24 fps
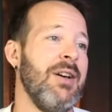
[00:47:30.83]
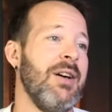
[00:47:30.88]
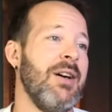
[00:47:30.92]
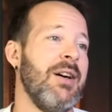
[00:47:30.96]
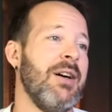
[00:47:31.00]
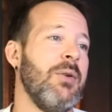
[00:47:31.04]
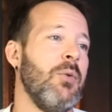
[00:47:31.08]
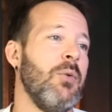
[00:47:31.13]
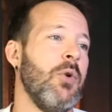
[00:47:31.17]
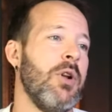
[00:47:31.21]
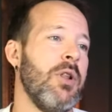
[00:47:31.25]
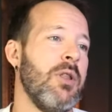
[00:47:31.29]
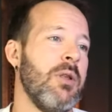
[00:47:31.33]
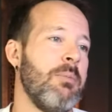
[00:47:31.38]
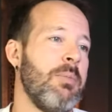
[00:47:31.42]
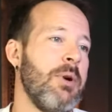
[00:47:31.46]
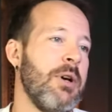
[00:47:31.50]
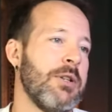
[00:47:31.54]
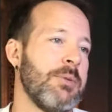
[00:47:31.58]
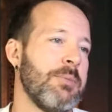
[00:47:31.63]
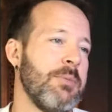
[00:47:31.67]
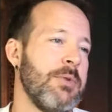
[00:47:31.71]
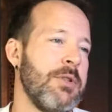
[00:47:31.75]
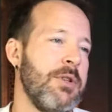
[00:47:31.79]
What are the
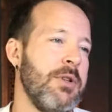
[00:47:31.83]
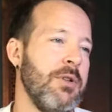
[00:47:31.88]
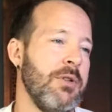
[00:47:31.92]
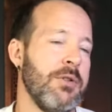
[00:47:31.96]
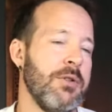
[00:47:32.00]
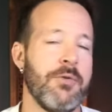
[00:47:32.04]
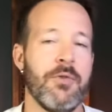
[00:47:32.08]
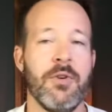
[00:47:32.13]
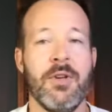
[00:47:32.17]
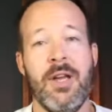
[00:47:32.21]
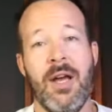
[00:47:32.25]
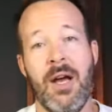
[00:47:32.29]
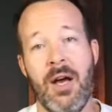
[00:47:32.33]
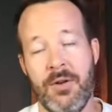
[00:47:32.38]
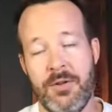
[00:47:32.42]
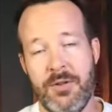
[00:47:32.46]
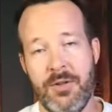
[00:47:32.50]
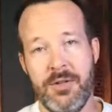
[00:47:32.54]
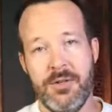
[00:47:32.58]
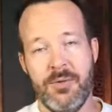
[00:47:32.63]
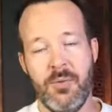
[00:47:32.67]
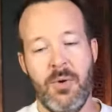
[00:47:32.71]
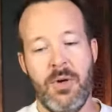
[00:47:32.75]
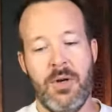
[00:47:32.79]
best materials for
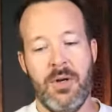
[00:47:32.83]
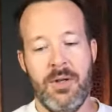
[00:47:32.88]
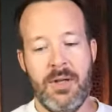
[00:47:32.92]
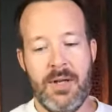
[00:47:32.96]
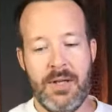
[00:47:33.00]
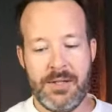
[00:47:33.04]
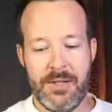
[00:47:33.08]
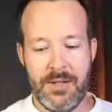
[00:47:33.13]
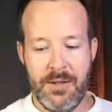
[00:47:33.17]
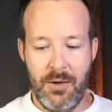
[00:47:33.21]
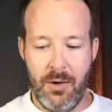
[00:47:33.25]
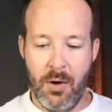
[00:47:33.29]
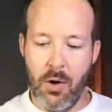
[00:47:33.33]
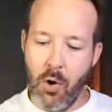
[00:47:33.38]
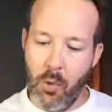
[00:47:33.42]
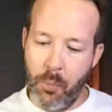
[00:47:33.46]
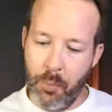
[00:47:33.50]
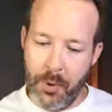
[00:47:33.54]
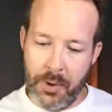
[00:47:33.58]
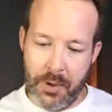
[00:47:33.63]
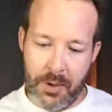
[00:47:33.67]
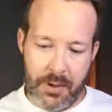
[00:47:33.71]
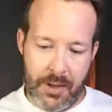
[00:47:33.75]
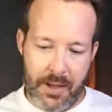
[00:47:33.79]
counters? Well, that's an
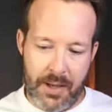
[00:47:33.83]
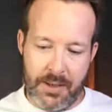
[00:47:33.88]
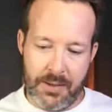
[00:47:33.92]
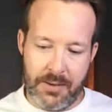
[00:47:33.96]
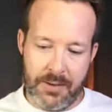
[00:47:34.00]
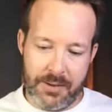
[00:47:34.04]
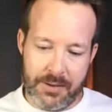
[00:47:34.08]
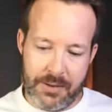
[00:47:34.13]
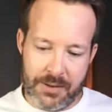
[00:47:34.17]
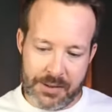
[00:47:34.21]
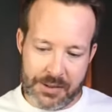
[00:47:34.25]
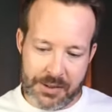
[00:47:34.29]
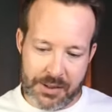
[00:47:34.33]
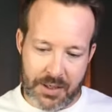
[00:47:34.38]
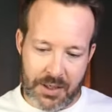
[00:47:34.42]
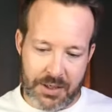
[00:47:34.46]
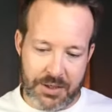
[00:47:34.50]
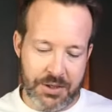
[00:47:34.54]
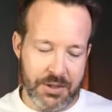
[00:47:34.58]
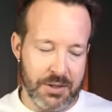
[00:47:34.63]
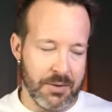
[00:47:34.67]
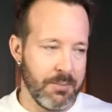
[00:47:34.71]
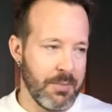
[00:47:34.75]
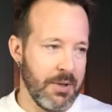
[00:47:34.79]
open-ended
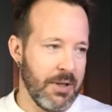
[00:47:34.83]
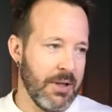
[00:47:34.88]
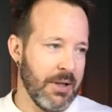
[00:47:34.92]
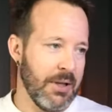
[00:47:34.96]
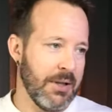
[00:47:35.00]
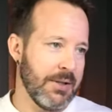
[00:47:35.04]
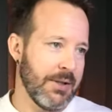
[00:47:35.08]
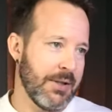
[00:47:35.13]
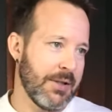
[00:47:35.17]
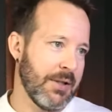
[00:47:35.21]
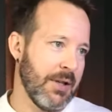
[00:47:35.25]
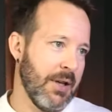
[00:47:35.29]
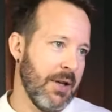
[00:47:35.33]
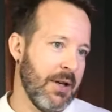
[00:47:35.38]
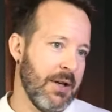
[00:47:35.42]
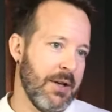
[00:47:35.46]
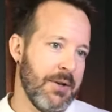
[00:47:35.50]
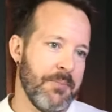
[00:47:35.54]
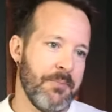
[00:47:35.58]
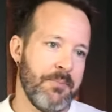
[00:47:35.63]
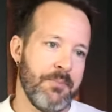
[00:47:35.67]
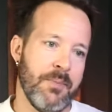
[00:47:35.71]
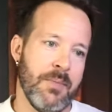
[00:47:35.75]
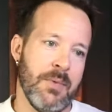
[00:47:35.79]
discussion because,
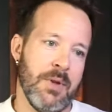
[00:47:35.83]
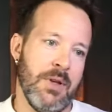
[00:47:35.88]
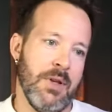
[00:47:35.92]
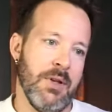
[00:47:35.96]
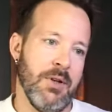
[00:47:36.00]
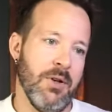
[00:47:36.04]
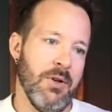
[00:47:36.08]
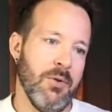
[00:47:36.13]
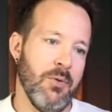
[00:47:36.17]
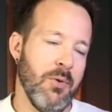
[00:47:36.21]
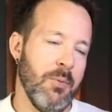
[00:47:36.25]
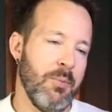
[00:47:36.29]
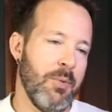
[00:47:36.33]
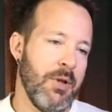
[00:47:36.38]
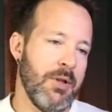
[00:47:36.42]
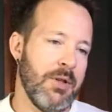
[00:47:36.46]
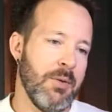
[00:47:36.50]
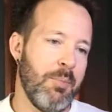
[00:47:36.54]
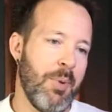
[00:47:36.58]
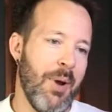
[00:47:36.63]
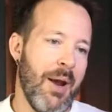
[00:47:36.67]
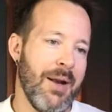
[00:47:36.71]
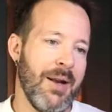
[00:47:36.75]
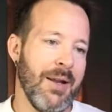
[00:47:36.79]
we'd be
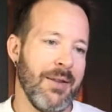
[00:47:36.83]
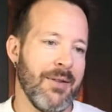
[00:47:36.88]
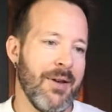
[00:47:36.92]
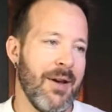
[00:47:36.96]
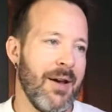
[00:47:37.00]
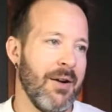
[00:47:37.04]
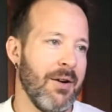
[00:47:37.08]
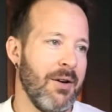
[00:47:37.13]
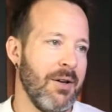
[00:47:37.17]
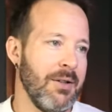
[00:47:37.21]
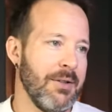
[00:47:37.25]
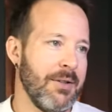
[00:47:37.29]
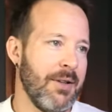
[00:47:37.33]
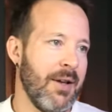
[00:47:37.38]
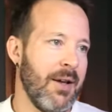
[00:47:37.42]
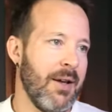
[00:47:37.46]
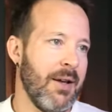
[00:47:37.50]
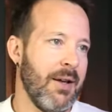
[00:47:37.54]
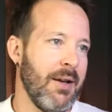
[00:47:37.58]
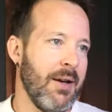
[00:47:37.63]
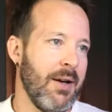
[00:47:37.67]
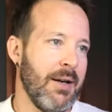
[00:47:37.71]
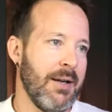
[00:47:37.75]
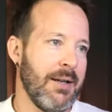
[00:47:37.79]
debating that all
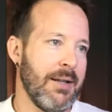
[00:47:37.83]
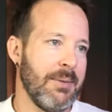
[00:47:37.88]
day.